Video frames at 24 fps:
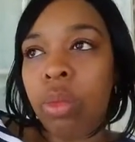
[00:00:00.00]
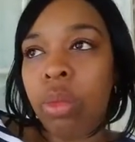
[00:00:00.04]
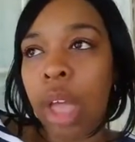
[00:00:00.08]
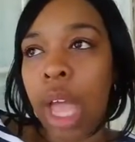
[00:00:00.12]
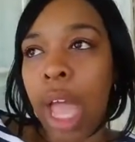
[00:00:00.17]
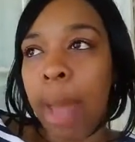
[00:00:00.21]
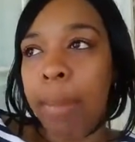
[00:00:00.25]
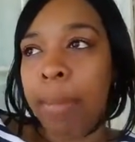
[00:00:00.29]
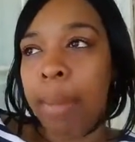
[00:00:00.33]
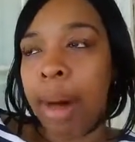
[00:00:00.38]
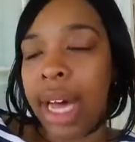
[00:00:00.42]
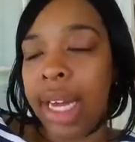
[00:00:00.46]

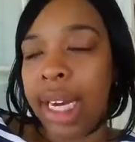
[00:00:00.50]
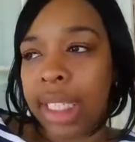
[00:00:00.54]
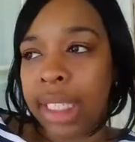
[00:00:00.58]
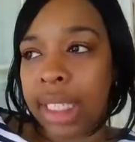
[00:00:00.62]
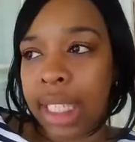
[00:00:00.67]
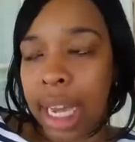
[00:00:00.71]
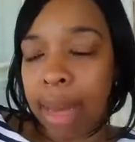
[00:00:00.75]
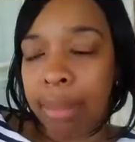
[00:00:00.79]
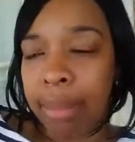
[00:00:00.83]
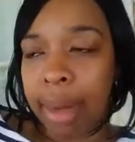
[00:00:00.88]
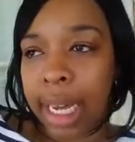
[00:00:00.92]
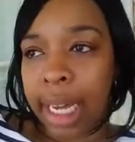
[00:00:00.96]
And by the
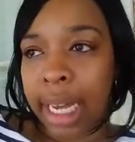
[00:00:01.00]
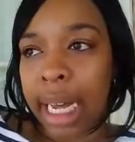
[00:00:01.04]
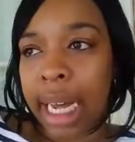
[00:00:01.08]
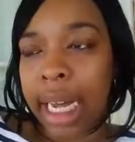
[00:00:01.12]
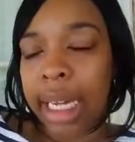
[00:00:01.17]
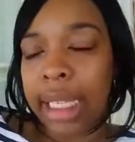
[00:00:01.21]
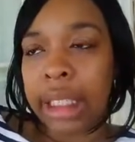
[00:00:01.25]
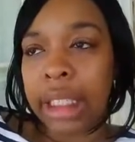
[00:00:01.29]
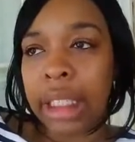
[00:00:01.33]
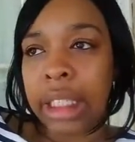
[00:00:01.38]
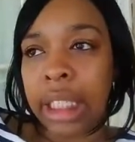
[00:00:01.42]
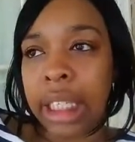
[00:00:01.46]
time I
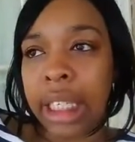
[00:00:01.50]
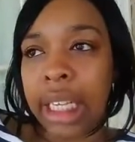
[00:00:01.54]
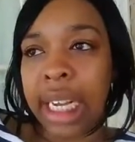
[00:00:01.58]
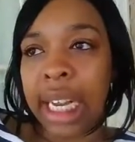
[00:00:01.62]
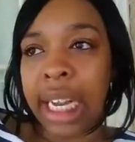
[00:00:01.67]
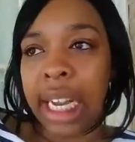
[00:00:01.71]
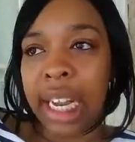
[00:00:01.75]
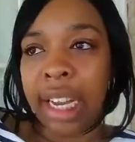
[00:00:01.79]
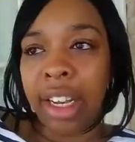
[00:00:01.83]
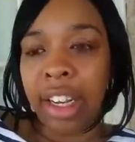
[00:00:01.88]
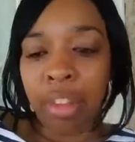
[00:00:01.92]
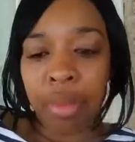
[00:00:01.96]
got to the
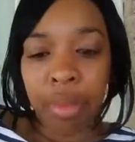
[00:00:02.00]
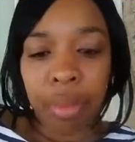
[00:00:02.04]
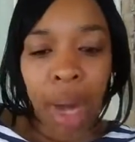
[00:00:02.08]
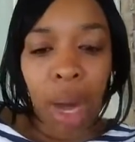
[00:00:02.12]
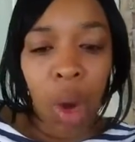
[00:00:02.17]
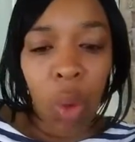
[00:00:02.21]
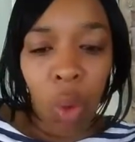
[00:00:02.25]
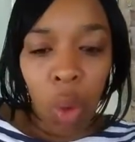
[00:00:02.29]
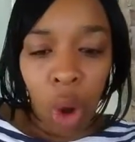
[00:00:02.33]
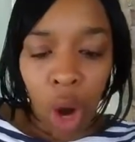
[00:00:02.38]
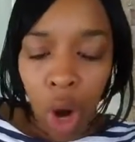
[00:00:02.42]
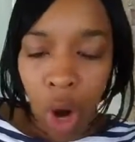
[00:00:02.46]
end of my
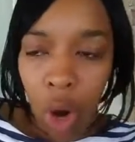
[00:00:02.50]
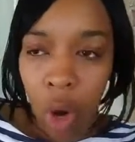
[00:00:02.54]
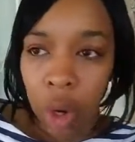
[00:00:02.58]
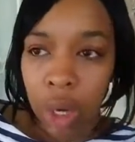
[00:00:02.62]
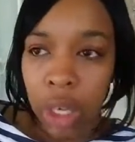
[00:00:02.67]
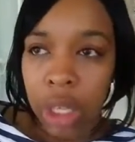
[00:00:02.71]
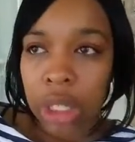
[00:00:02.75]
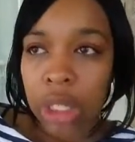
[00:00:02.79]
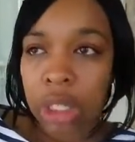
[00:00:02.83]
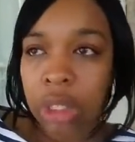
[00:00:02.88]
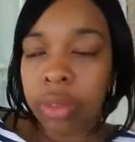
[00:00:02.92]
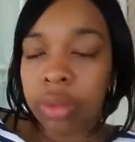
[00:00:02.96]
walk,
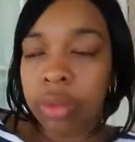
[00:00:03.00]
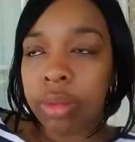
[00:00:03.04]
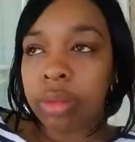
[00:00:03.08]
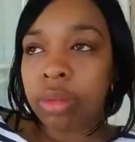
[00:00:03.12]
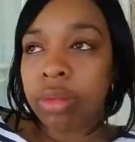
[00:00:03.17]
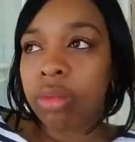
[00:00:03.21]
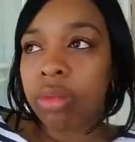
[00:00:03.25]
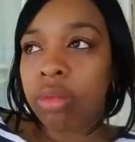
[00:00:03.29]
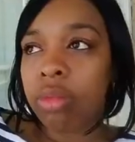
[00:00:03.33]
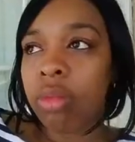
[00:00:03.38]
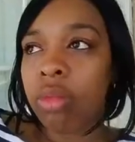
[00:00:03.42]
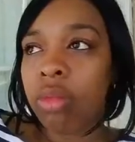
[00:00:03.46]

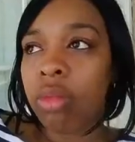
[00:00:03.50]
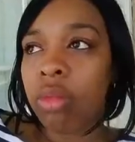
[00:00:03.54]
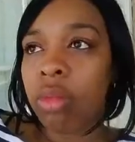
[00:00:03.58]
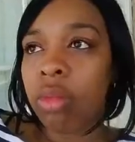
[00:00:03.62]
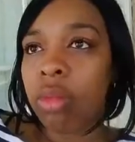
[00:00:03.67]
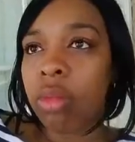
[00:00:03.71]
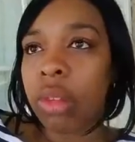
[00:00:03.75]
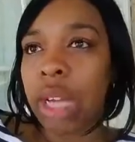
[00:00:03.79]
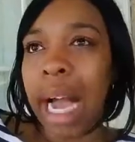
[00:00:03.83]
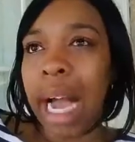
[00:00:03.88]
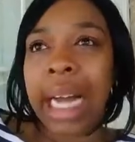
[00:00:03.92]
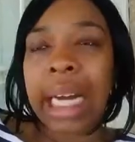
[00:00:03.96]

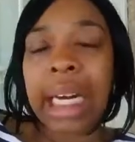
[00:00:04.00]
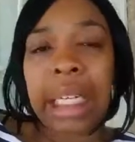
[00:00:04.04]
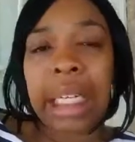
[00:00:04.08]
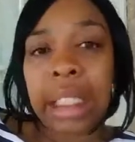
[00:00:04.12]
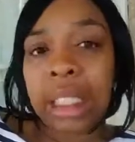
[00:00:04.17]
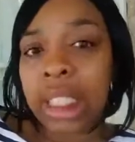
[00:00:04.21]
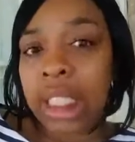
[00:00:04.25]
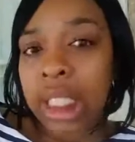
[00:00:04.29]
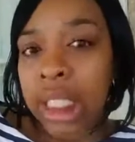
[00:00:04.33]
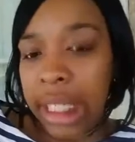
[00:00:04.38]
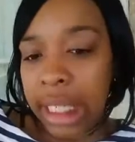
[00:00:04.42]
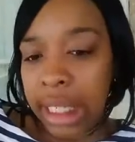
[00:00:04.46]
I couldn't
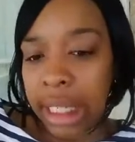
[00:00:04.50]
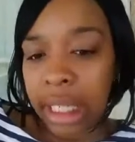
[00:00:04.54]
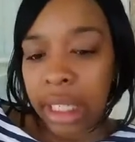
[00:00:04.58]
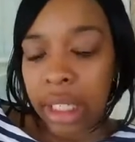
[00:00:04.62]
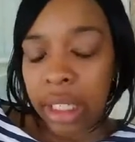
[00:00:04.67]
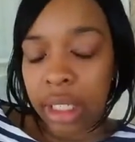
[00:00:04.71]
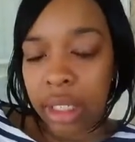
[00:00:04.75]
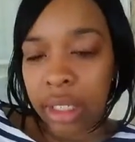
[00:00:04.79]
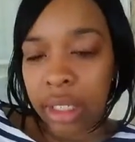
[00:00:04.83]
see it.